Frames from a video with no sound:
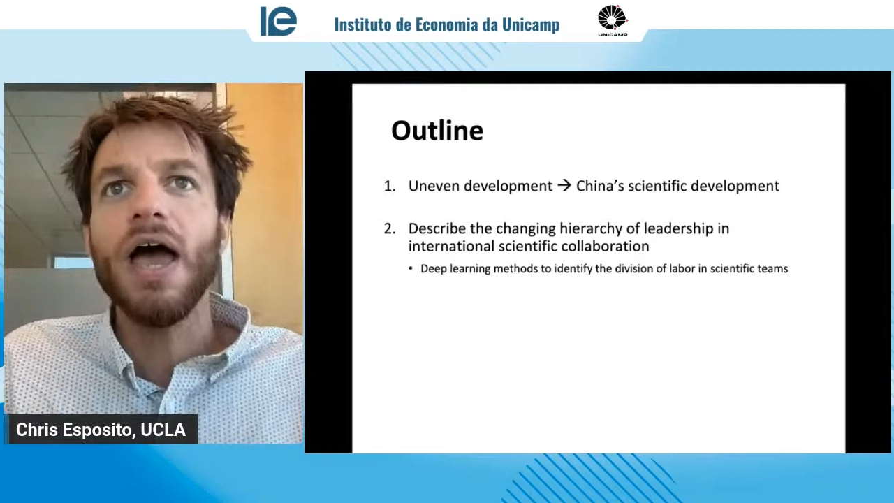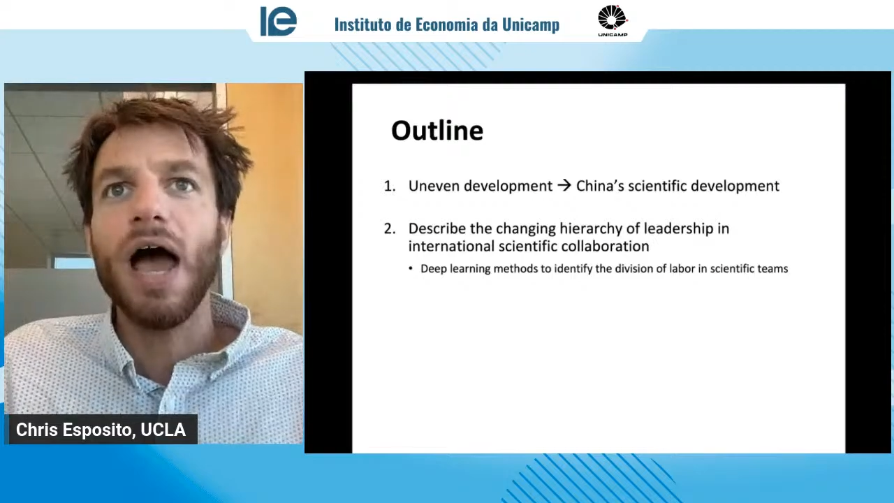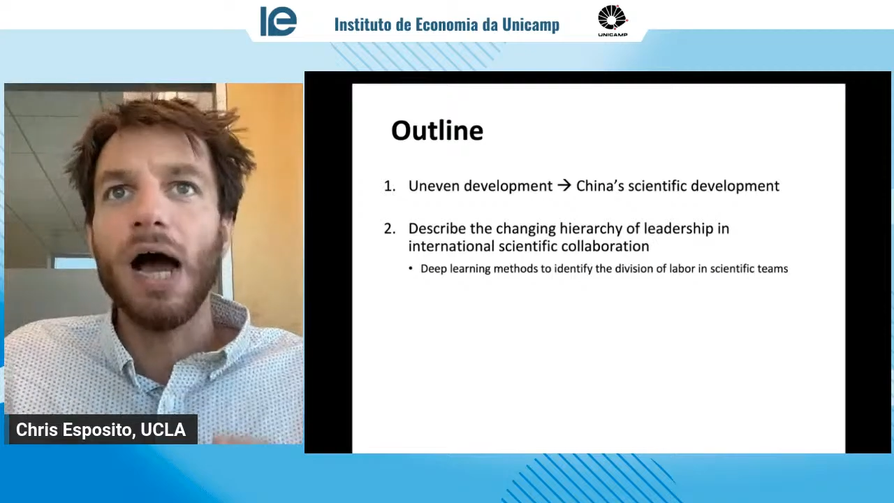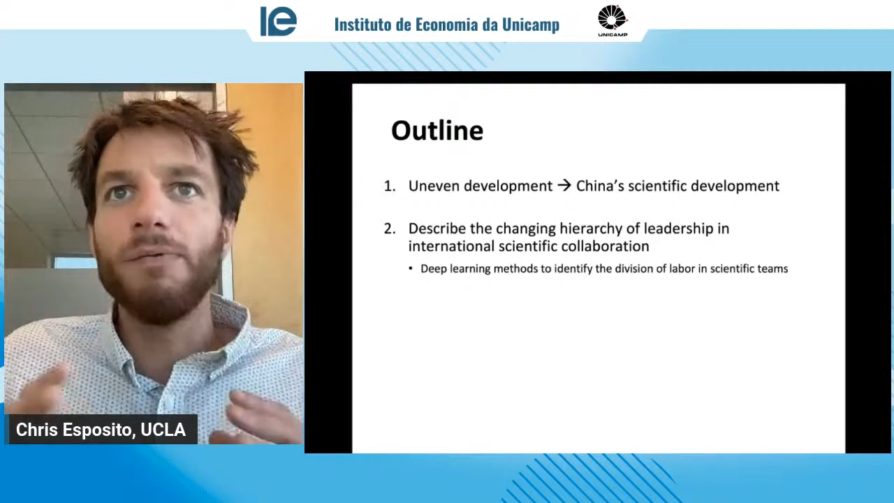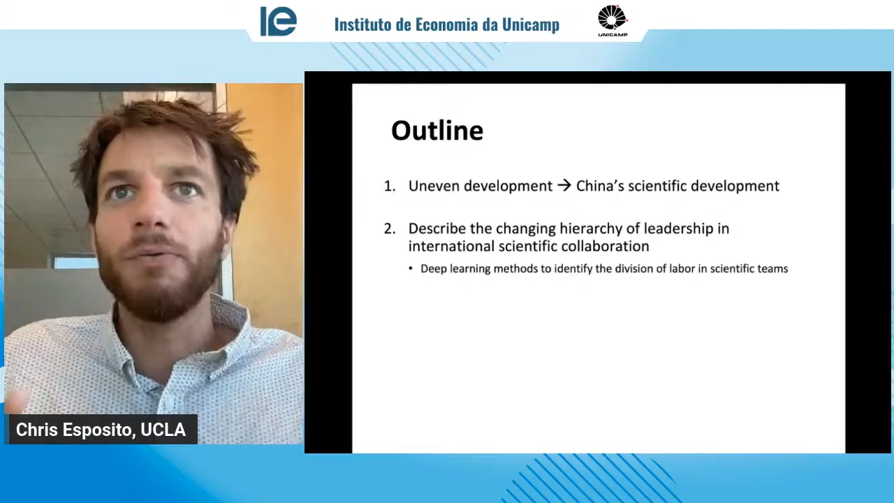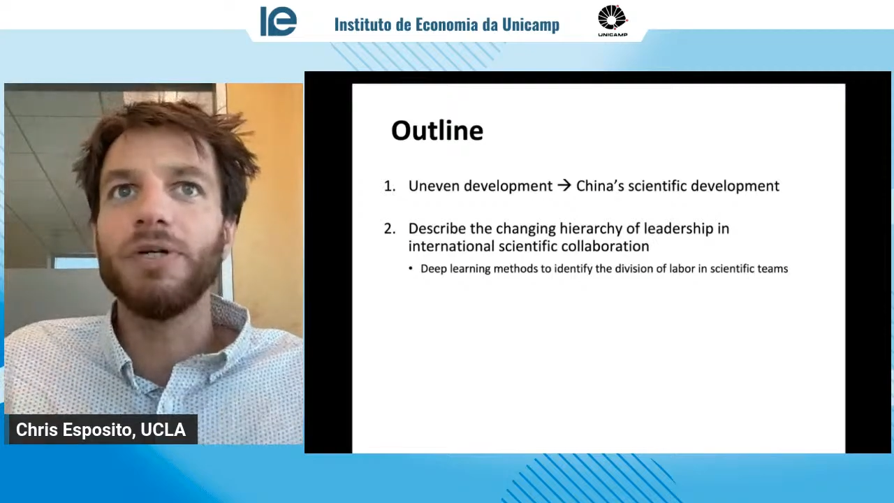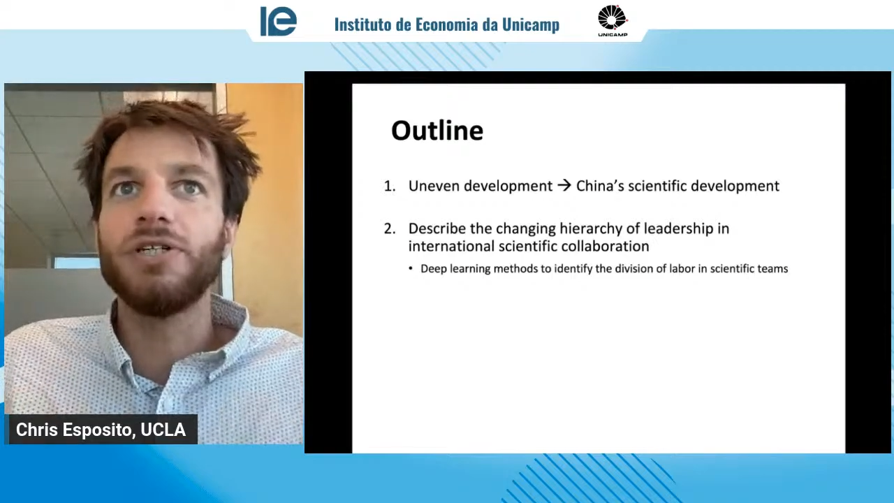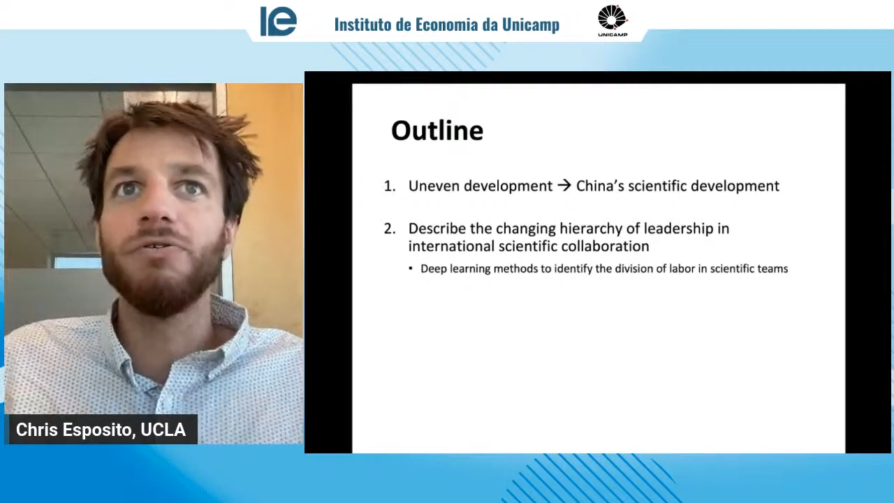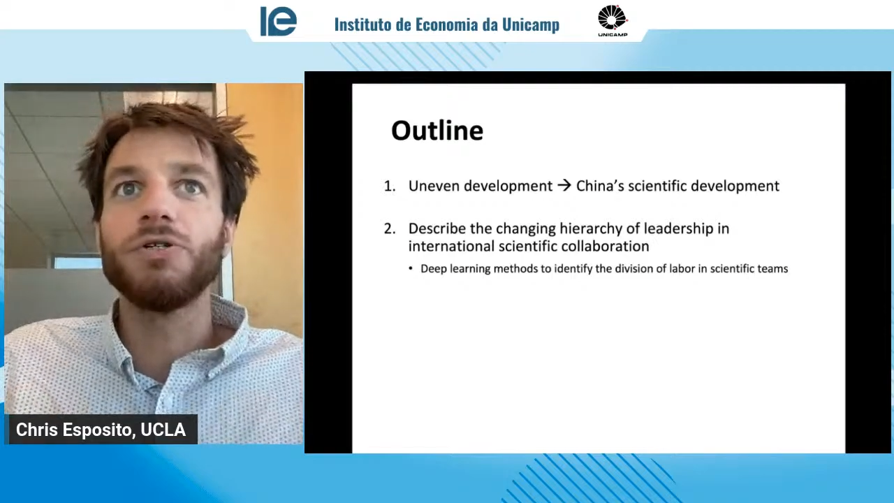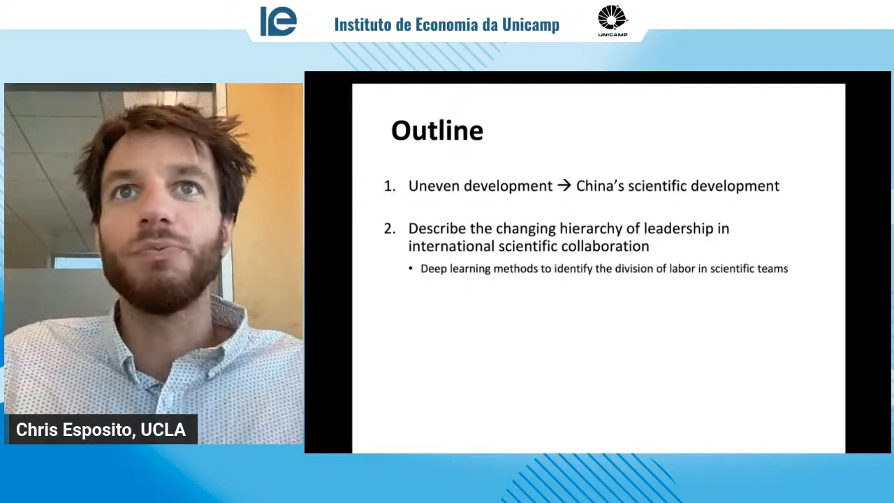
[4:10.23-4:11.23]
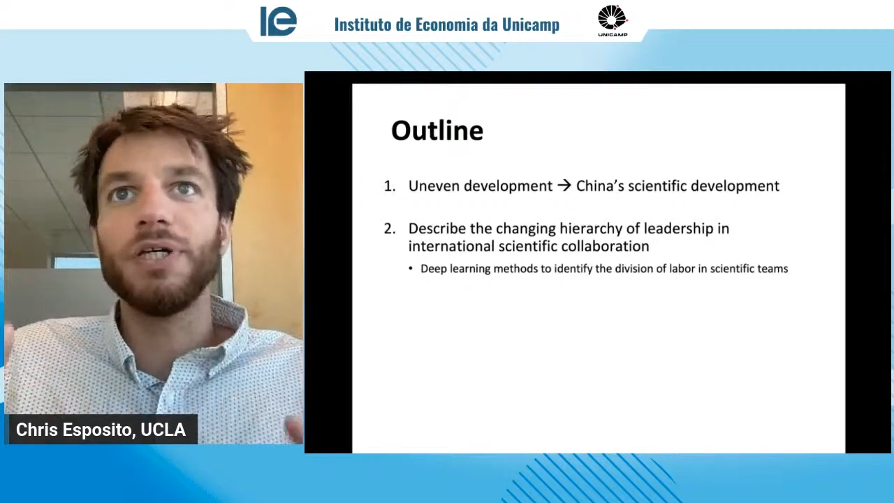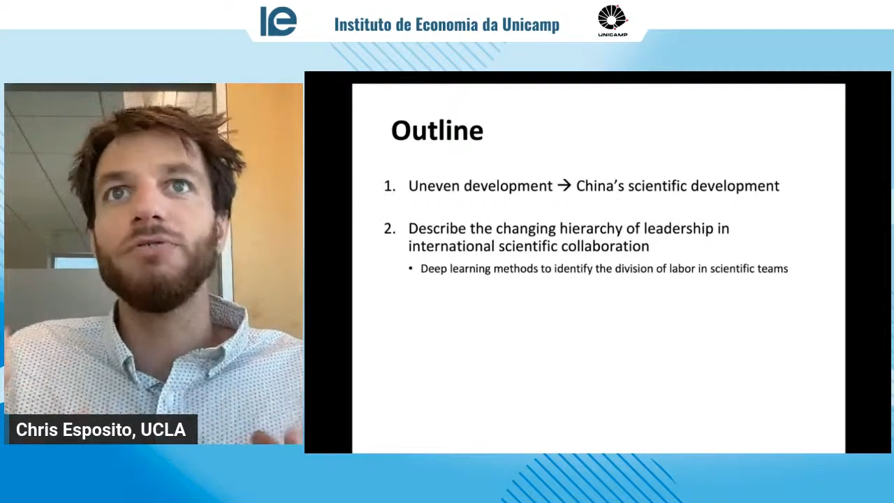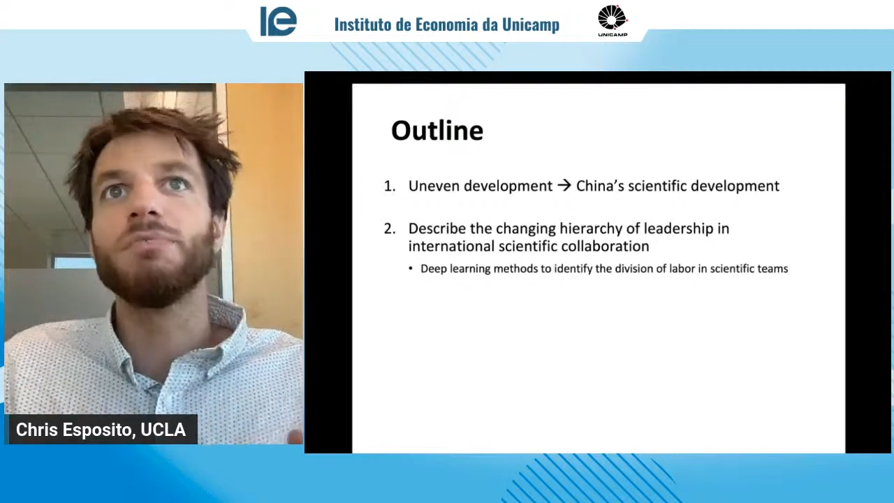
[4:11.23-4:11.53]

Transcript: And what we do is we use